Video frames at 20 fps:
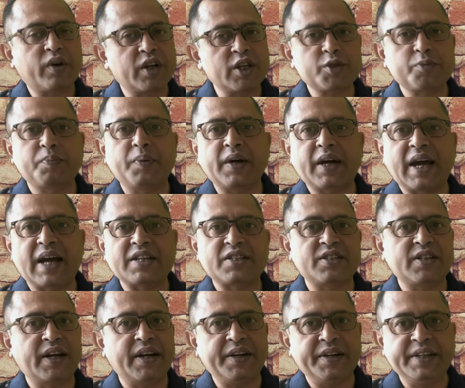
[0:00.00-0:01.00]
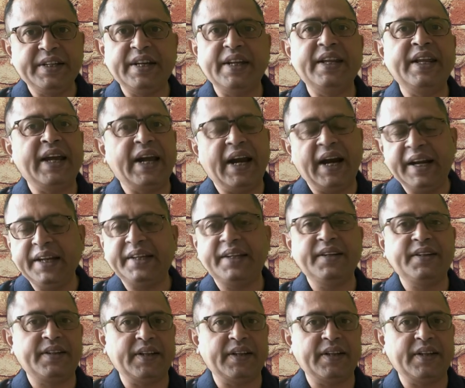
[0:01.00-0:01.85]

CRISPR Cas9 DNA editing